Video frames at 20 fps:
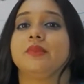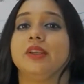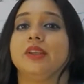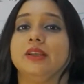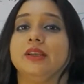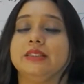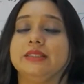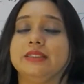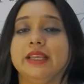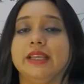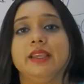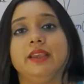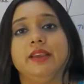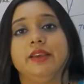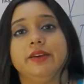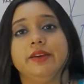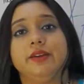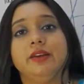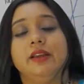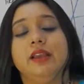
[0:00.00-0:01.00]
take
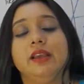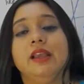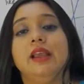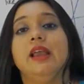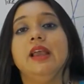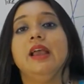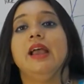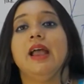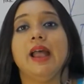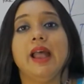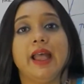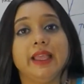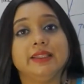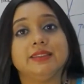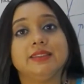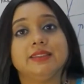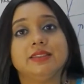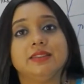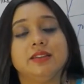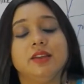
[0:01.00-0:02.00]
care,
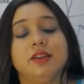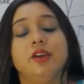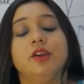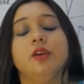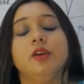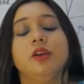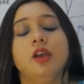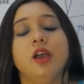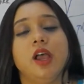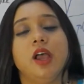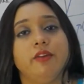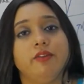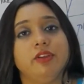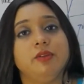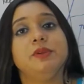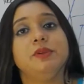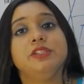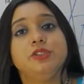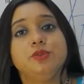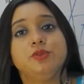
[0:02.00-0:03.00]
and I will
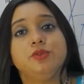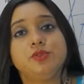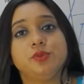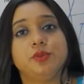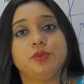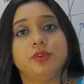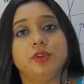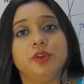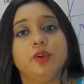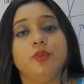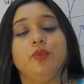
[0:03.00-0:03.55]
meet you soon